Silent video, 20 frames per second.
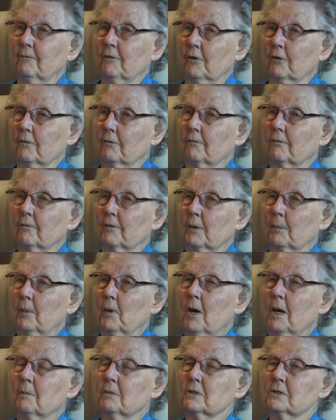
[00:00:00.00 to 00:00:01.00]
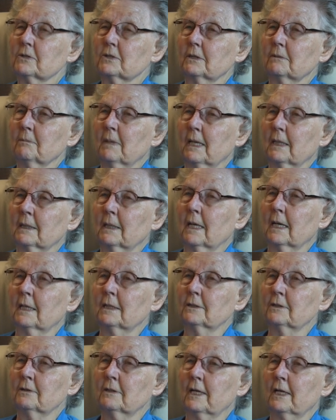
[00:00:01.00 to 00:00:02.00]
or uh, the promise that
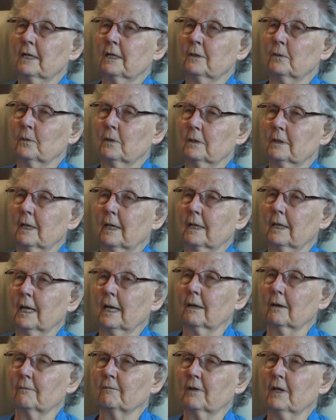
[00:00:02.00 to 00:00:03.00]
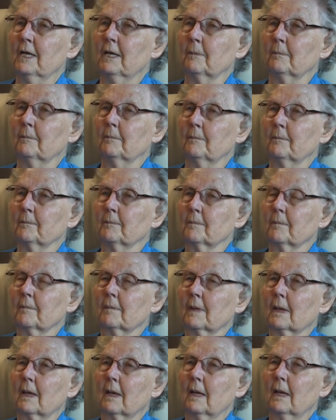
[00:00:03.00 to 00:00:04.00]
Mankind United would take care of
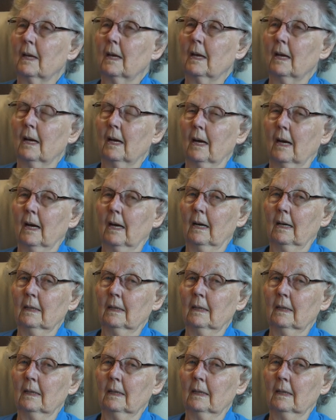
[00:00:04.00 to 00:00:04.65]
them.